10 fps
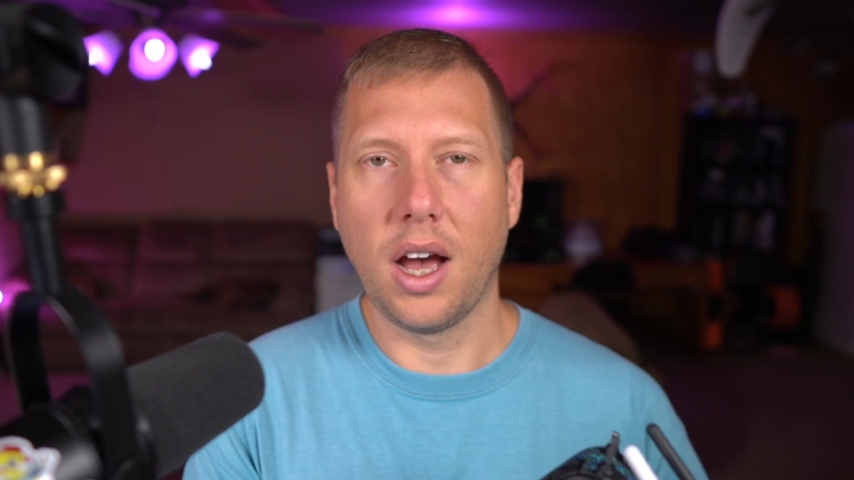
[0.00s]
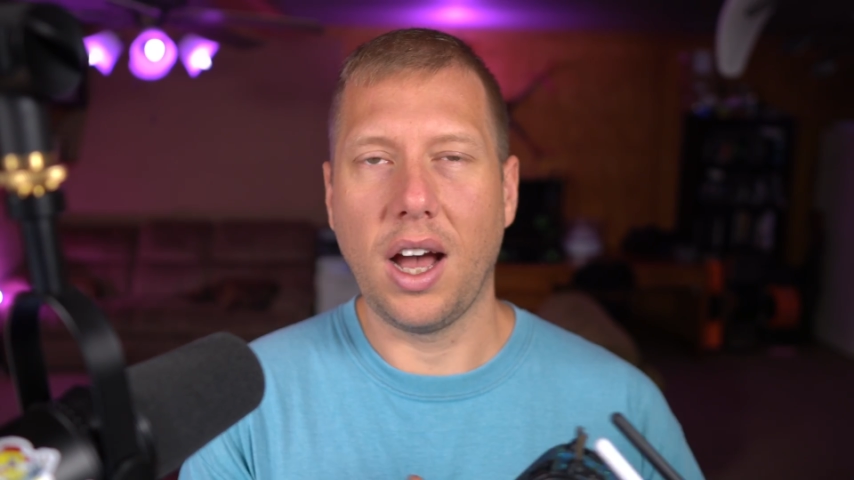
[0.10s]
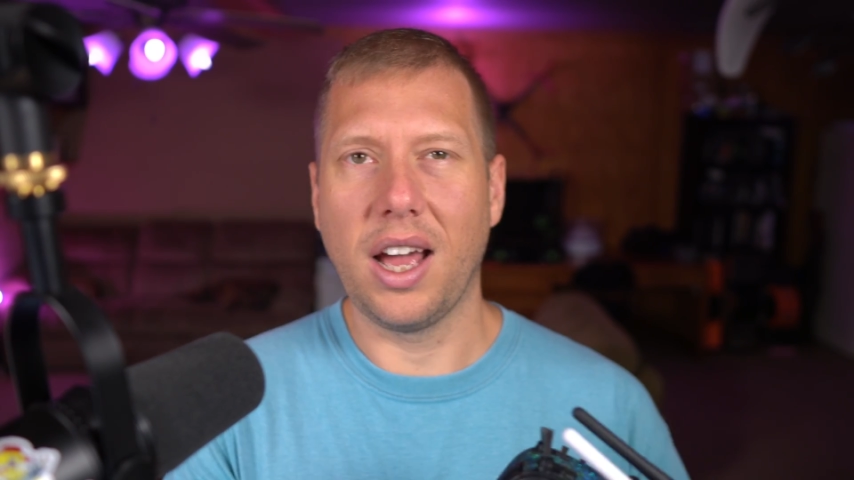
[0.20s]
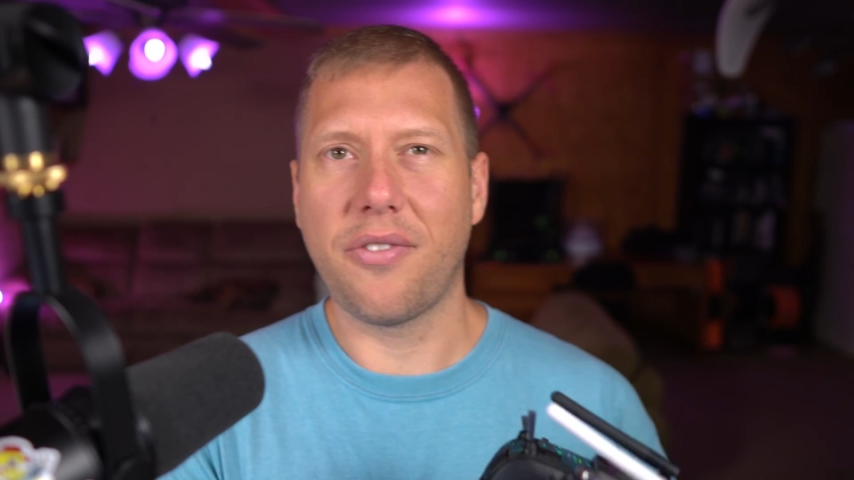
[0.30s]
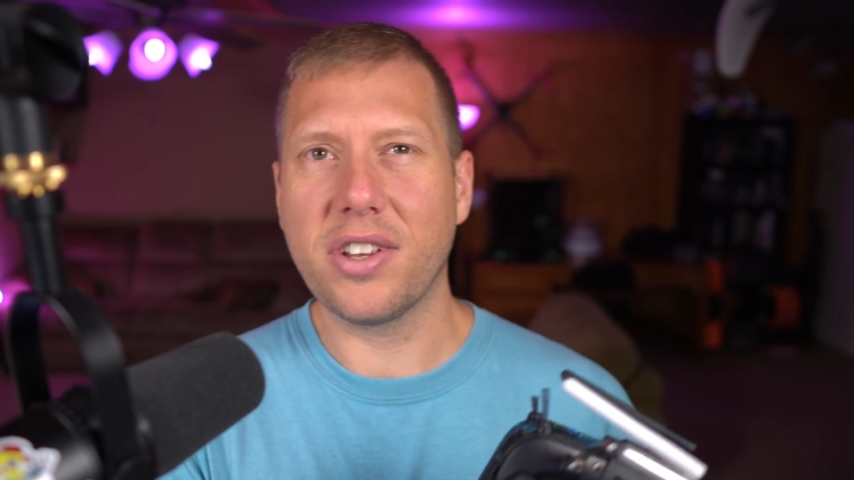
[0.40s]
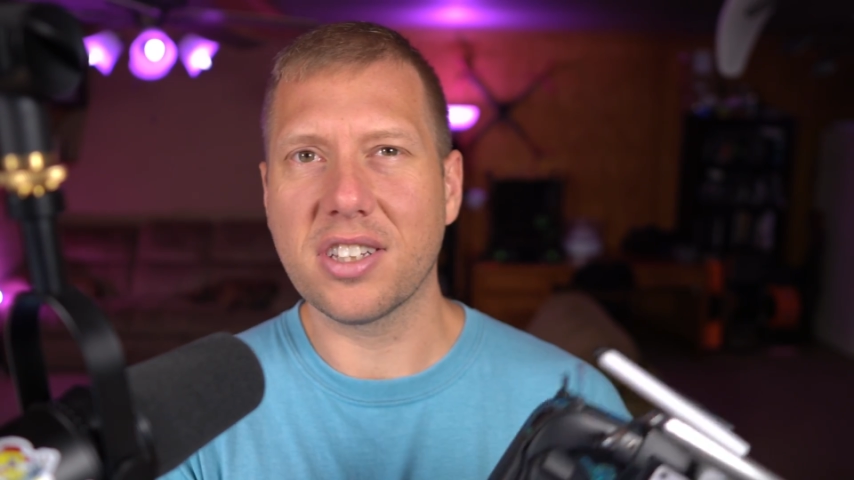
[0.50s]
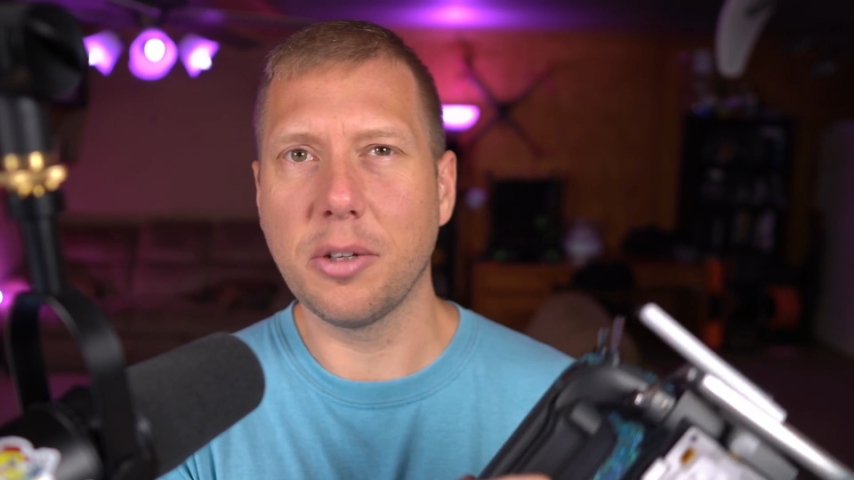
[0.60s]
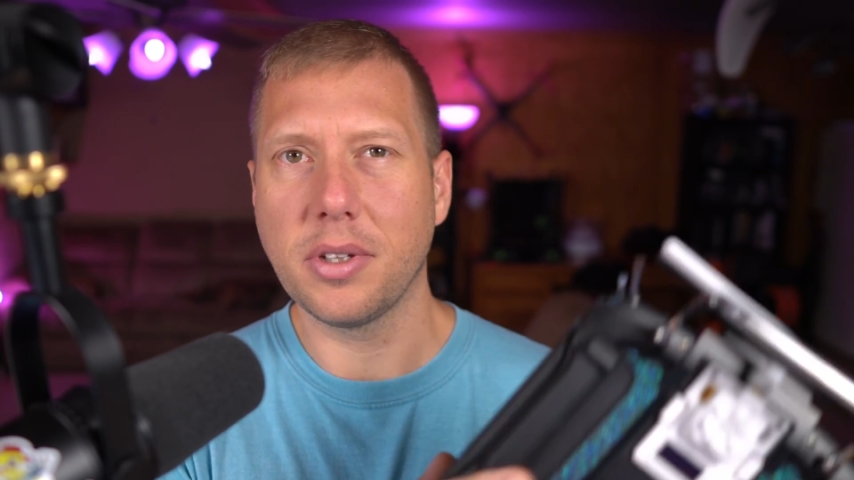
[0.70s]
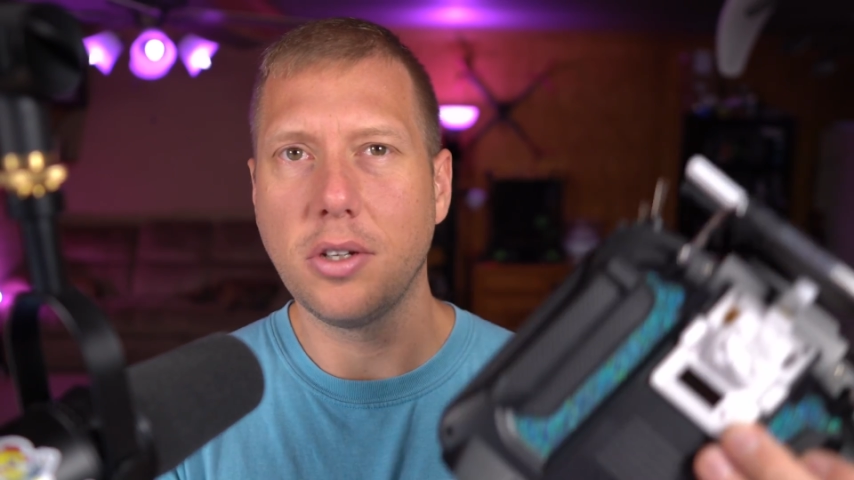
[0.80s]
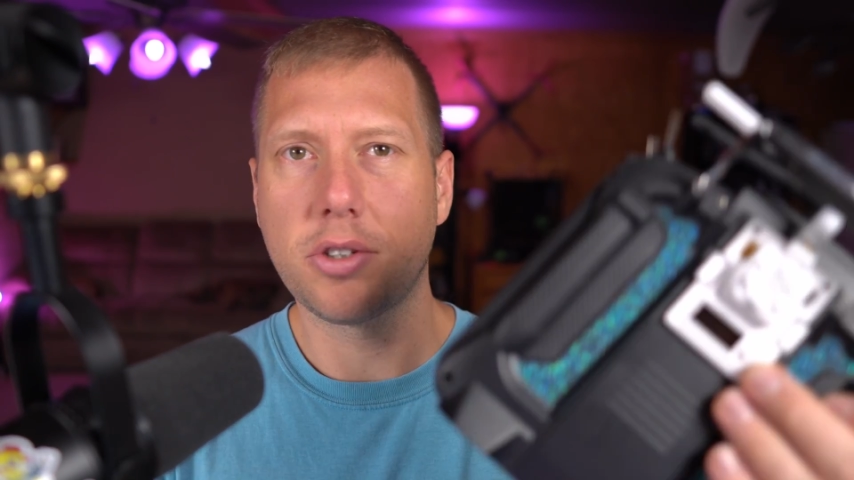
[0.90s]
It fits a
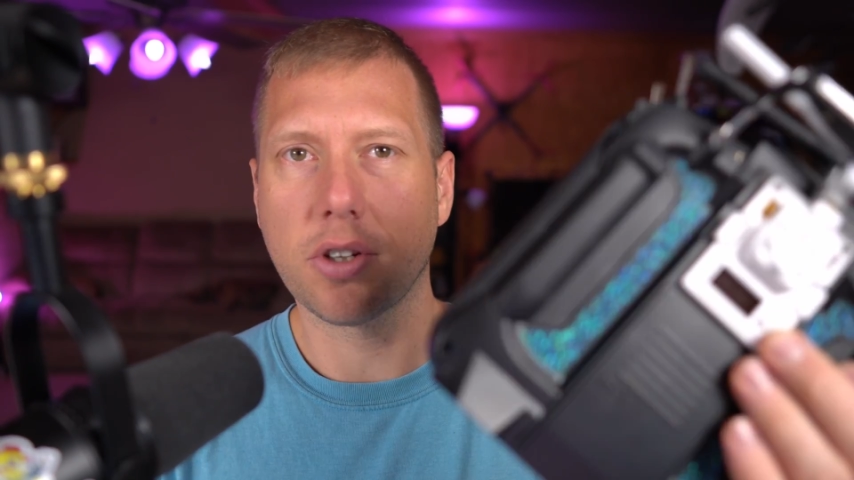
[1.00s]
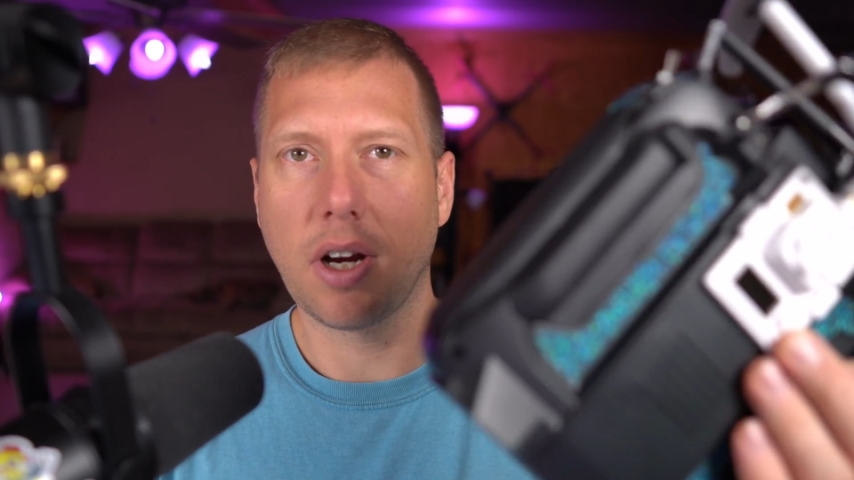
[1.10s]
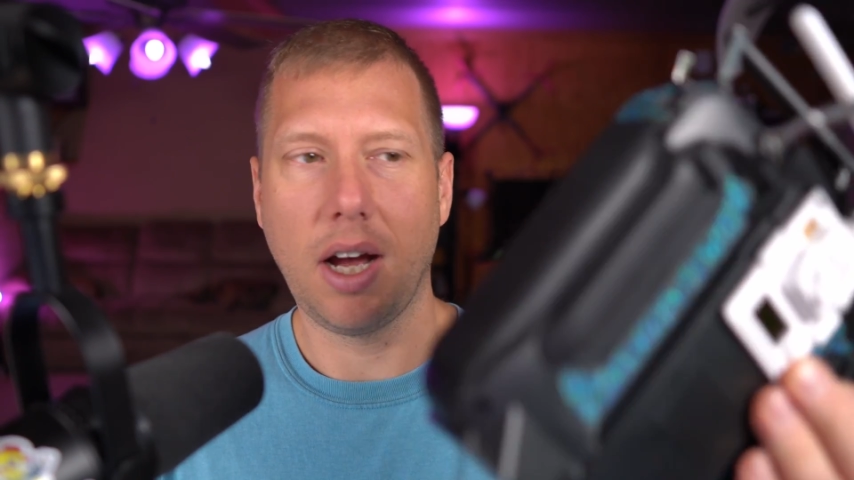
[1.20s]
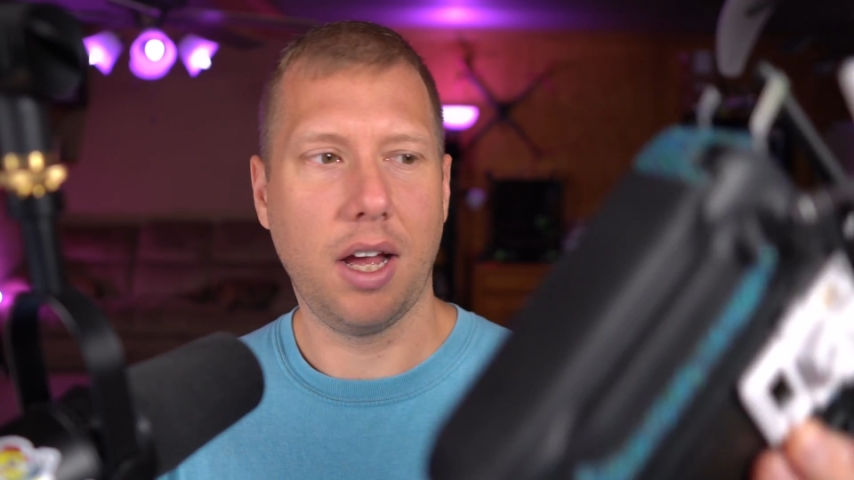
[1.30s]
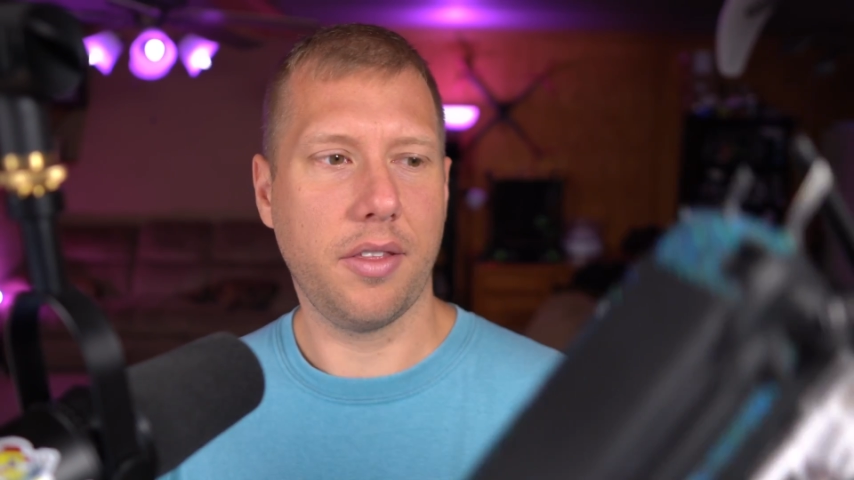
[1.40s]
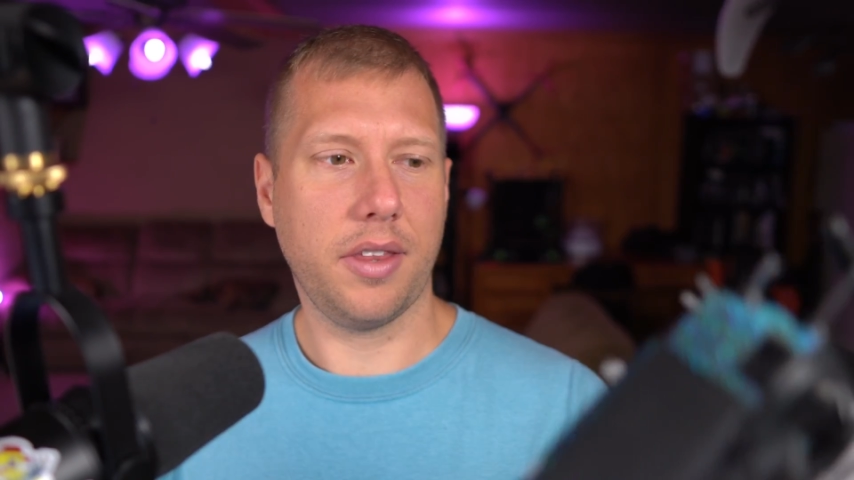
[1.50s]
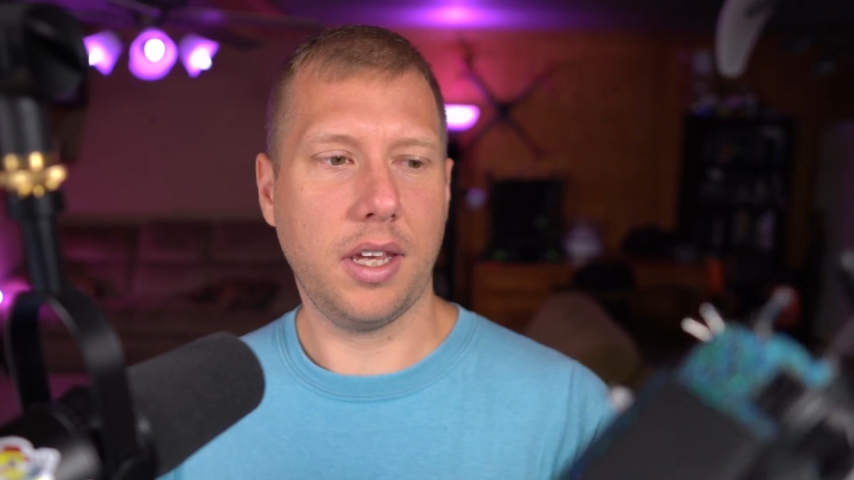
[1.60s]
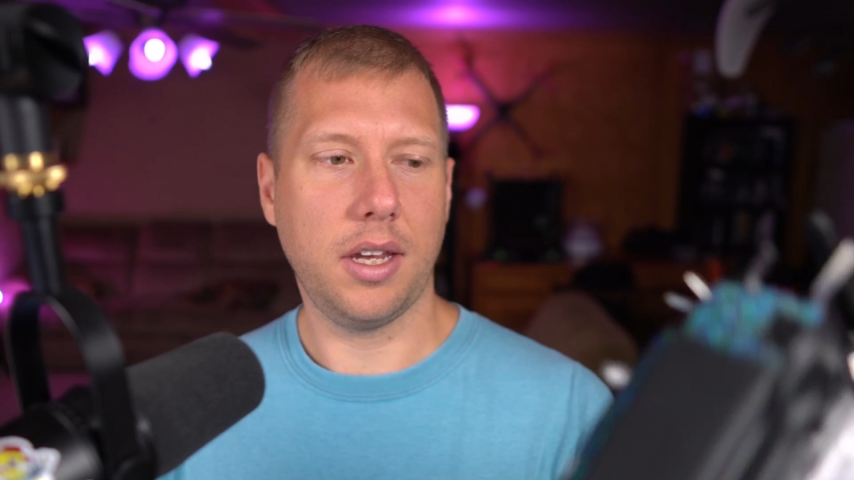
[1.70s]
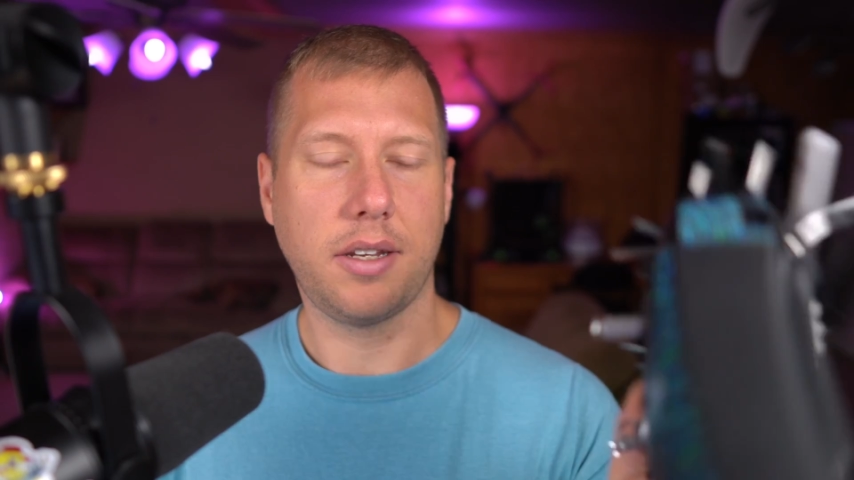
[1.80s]
little bit looser on the